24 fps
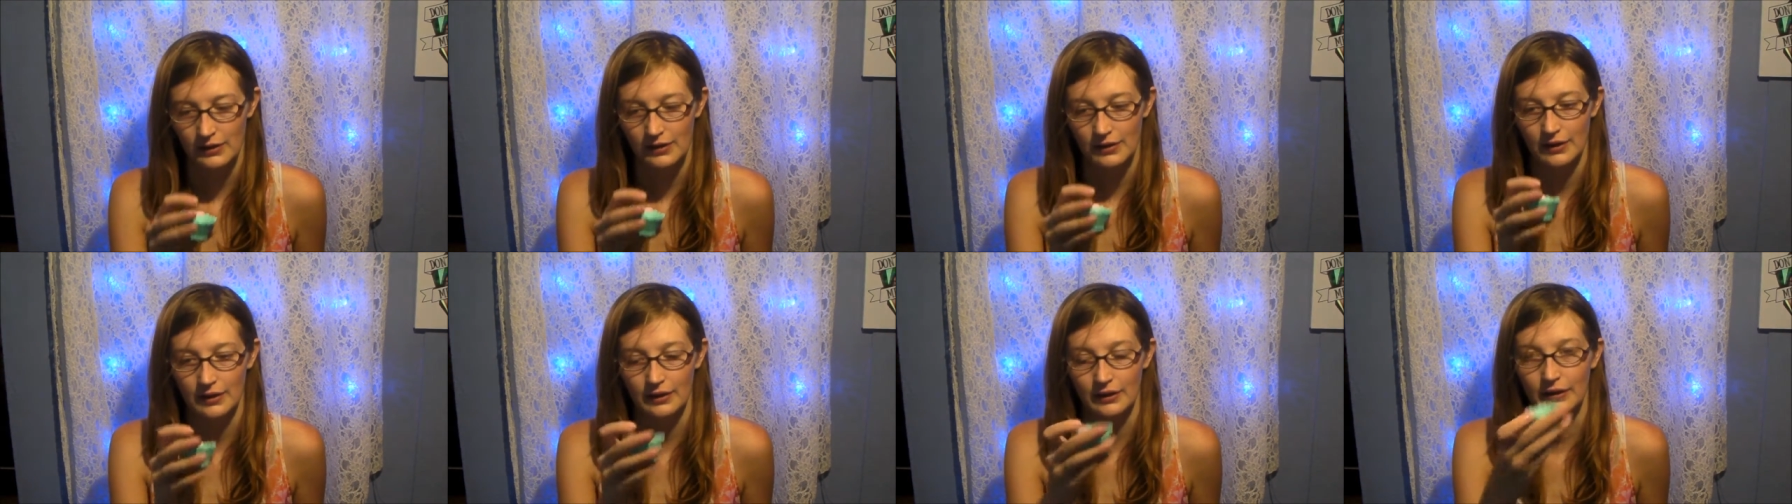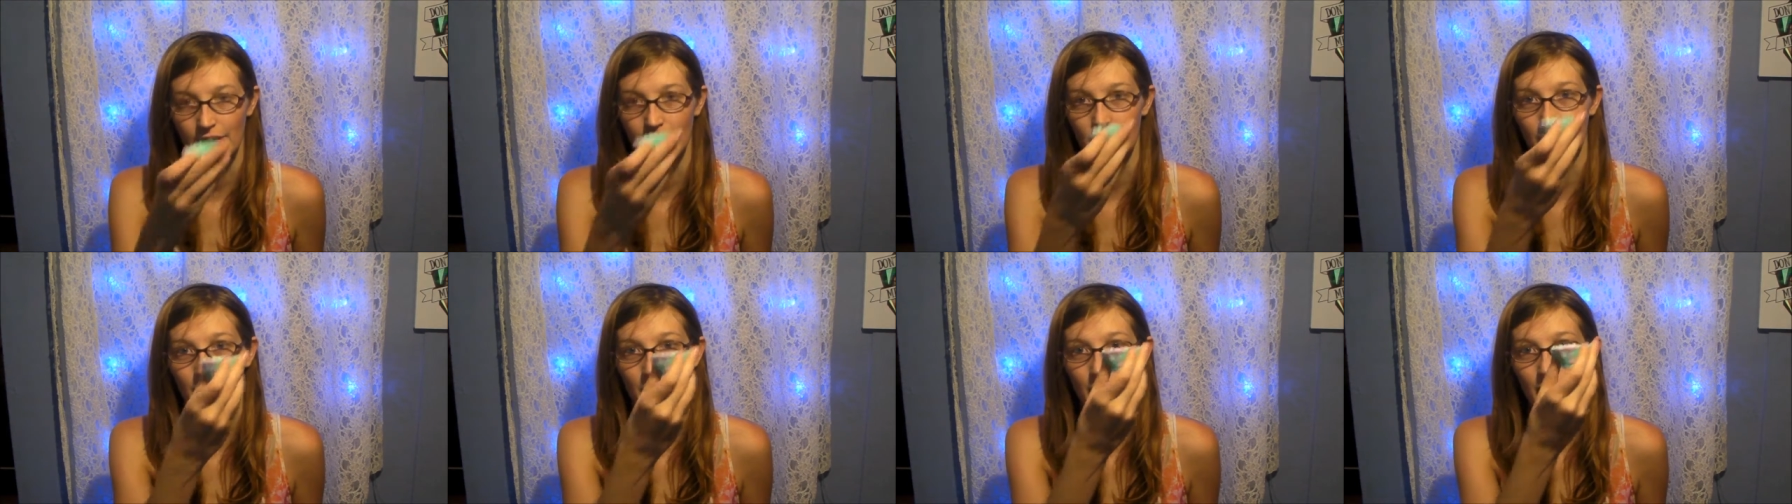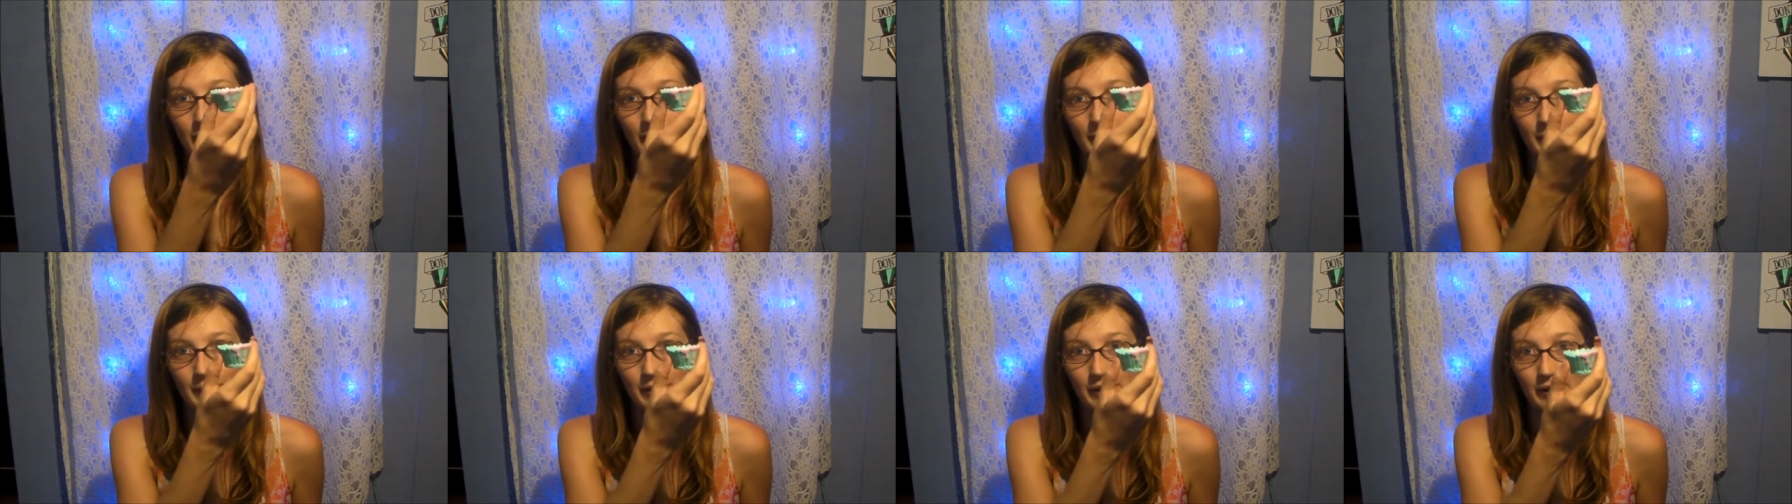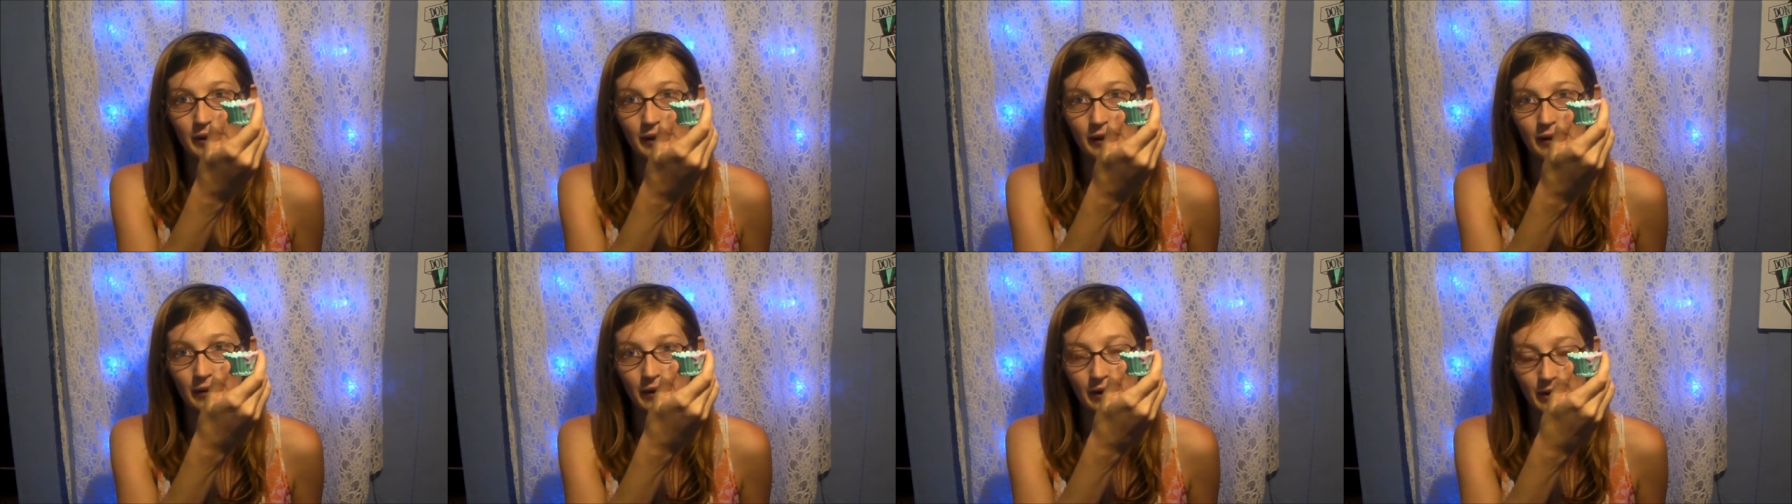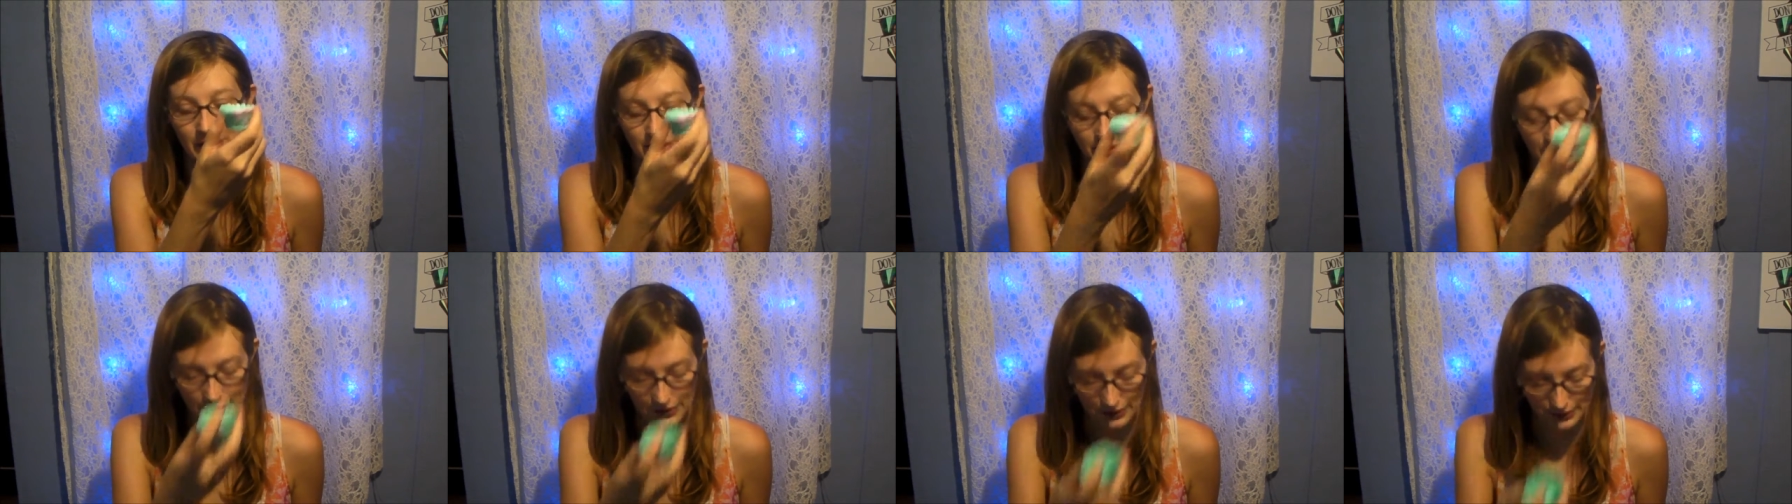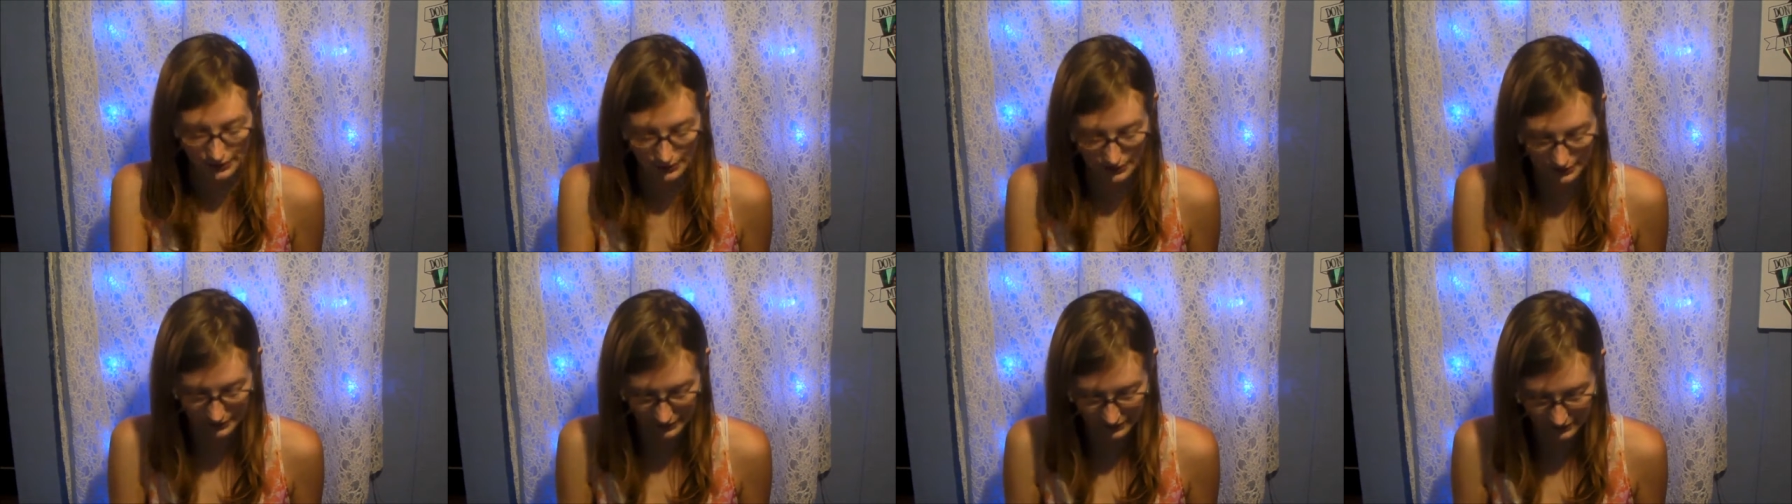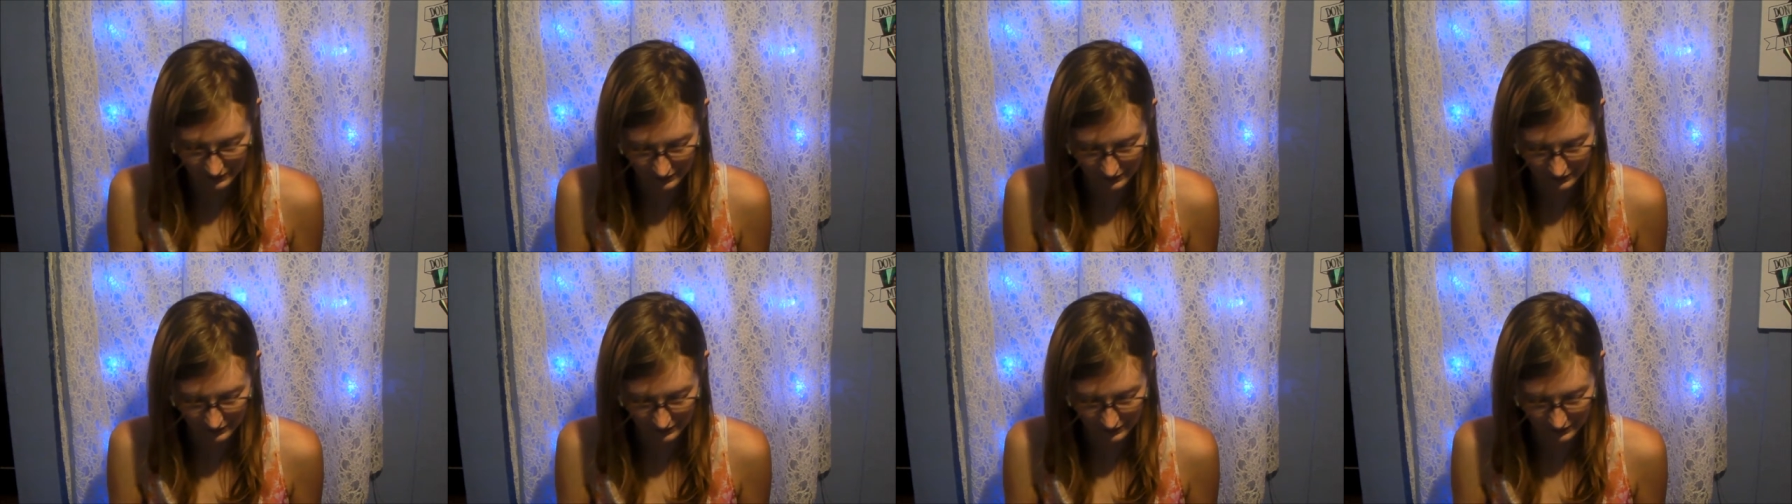their little cup to go into.